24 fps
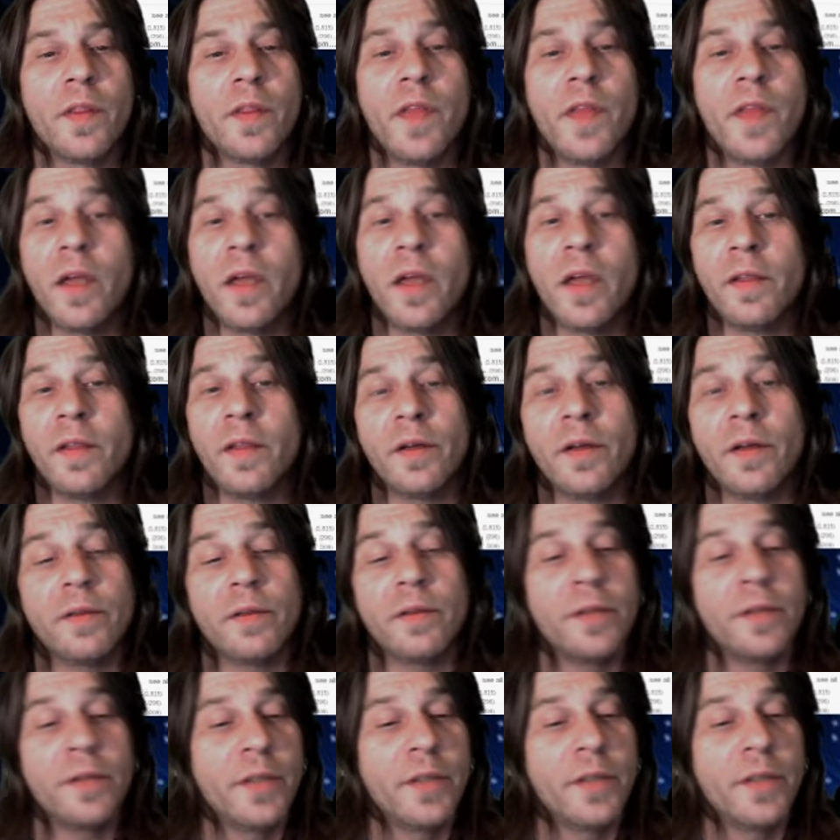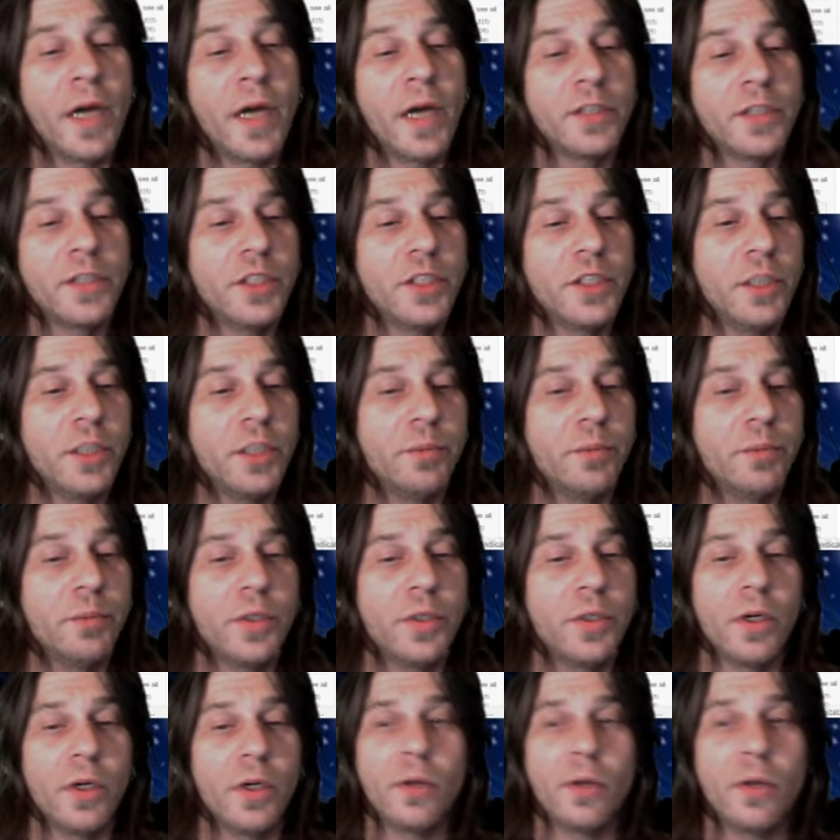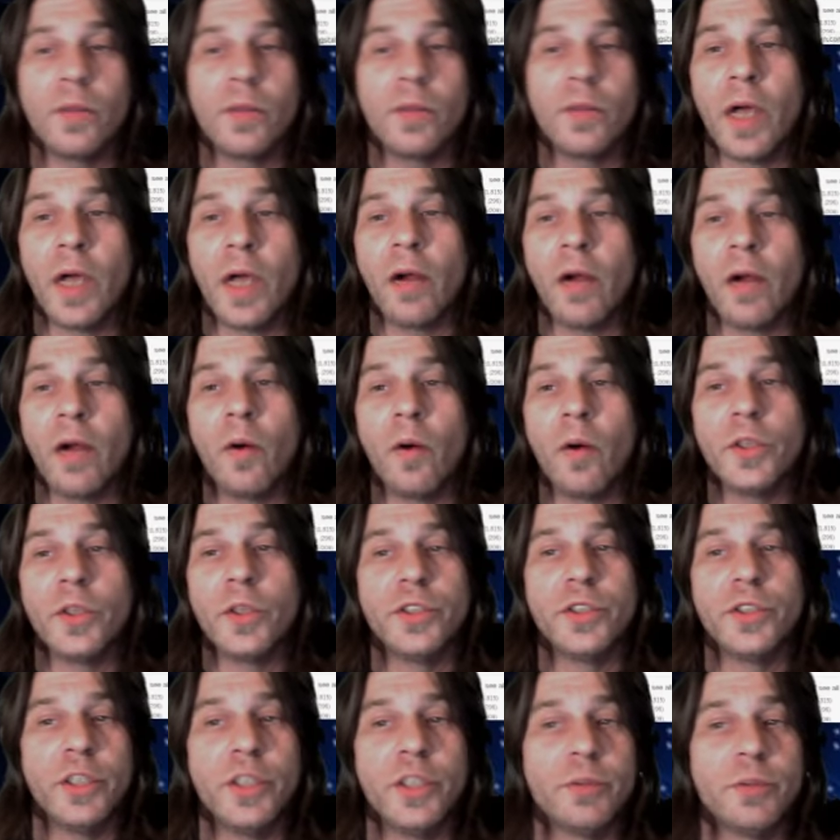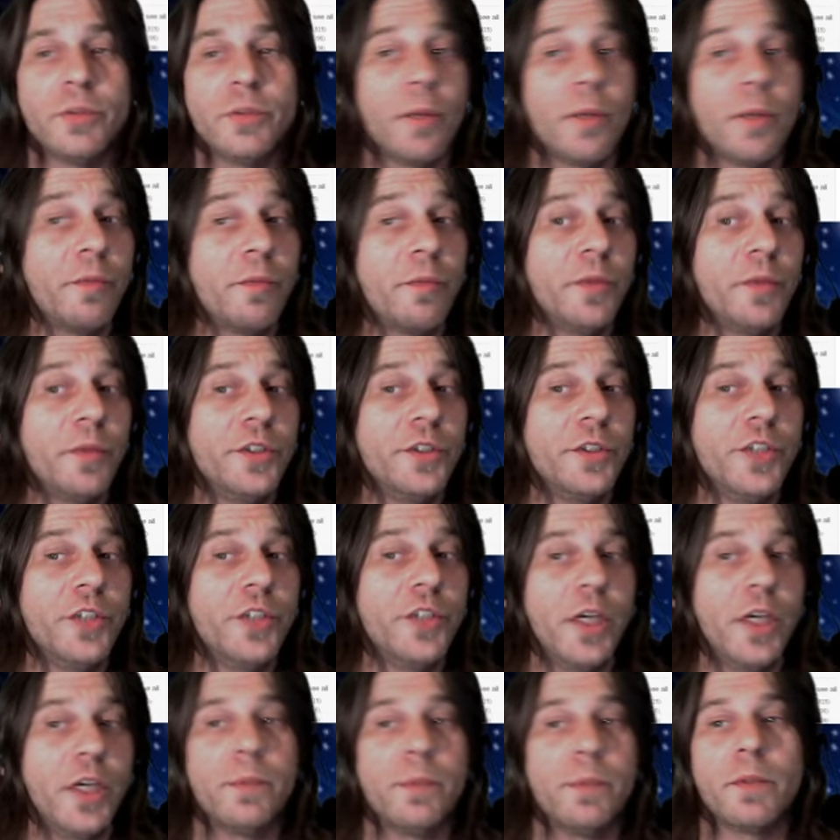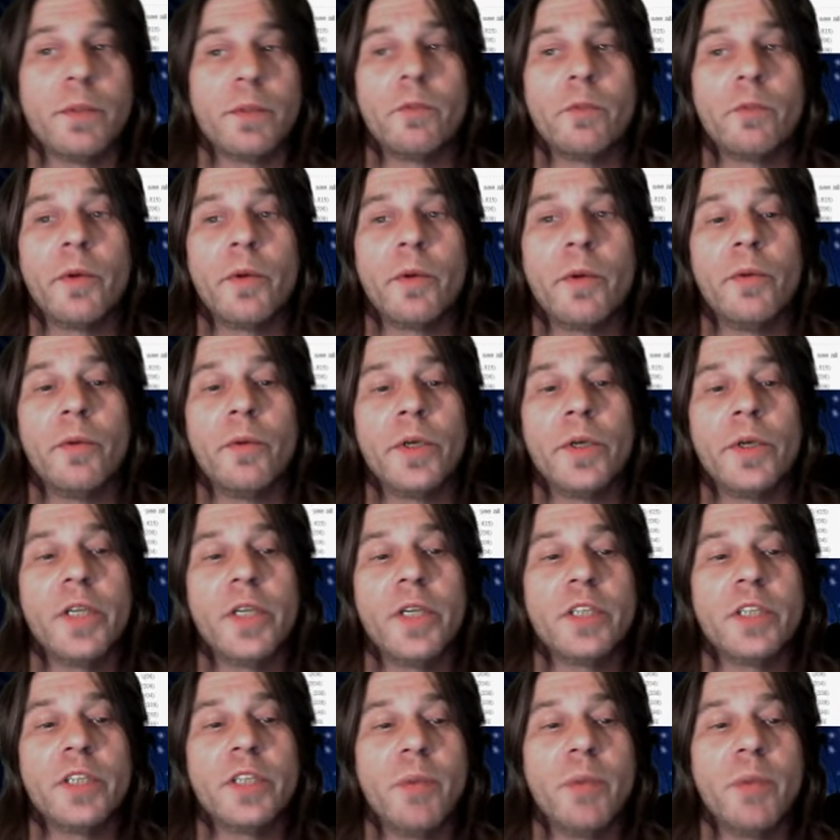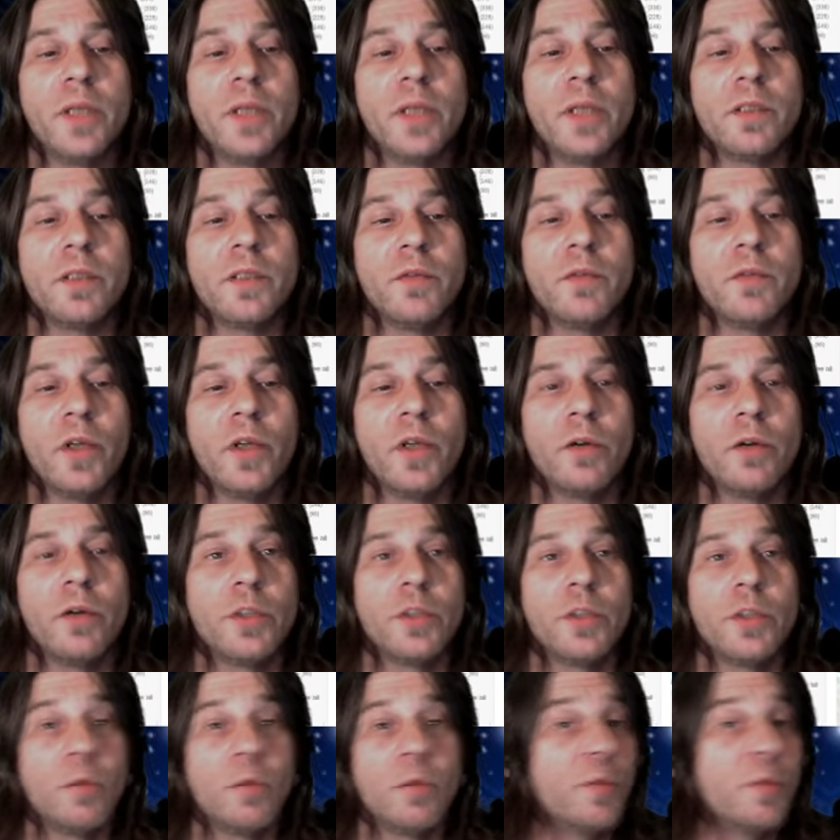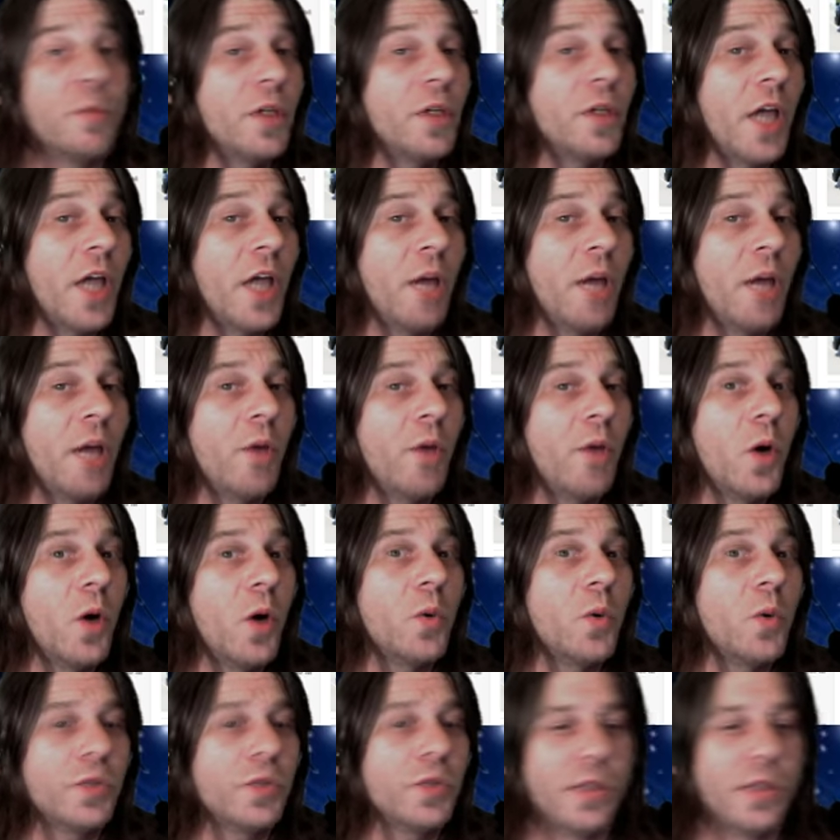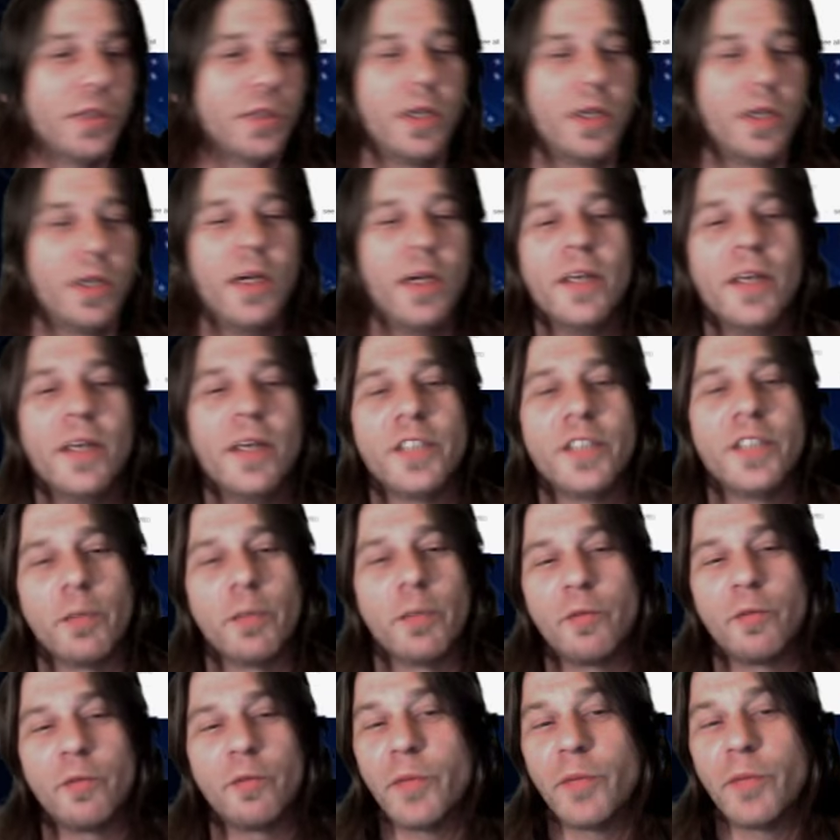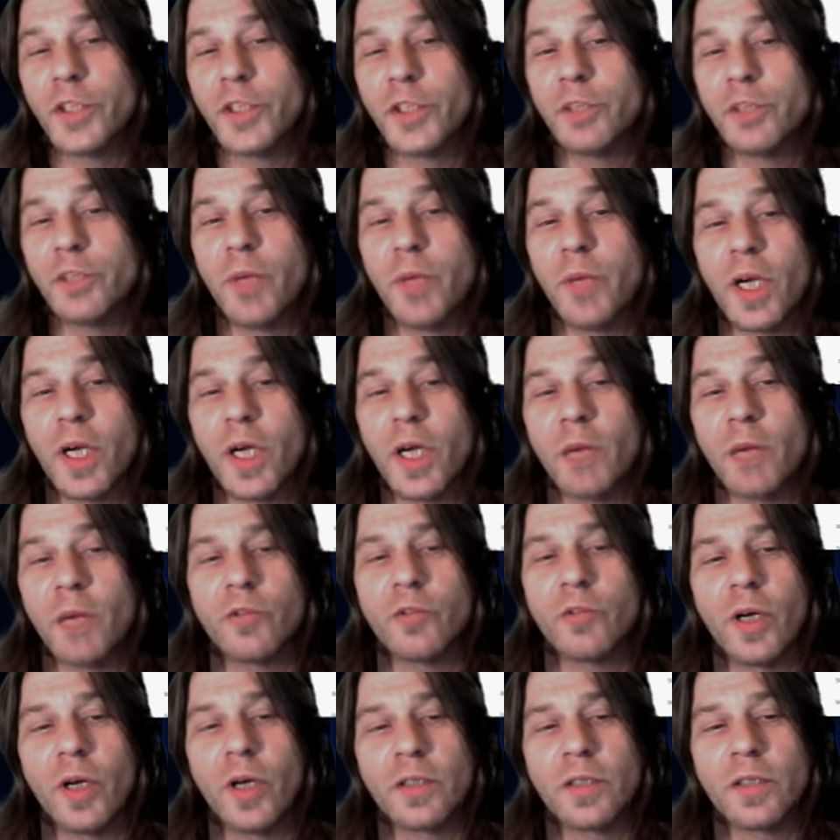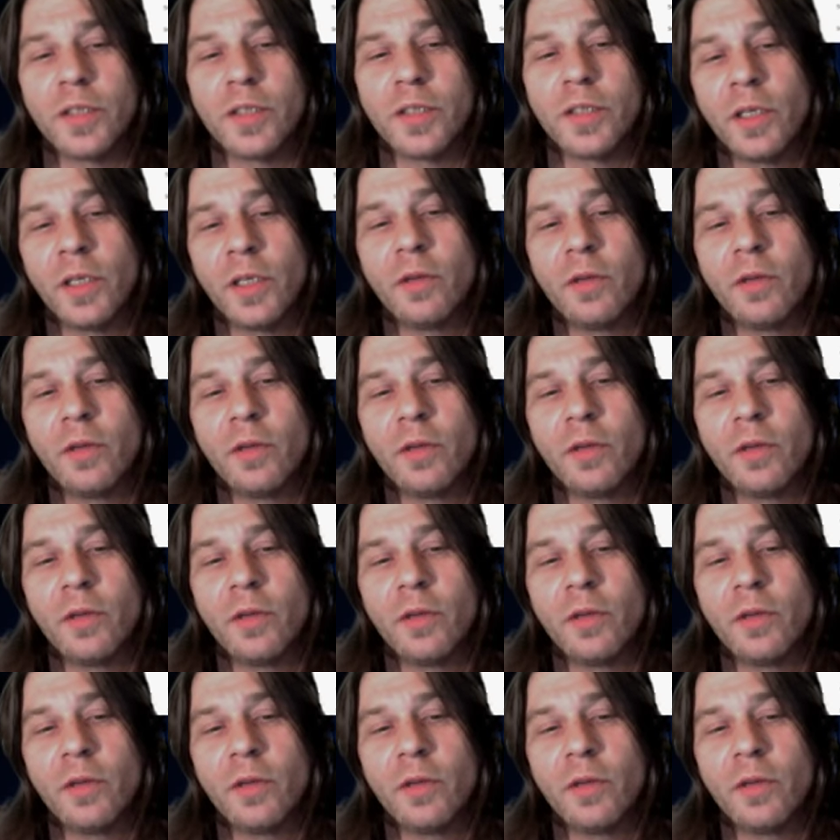They're not cheap, not always cheap. Some of them are cheap, some of them are really expensive, some of them are Lambos, some of them are just pickup trucks,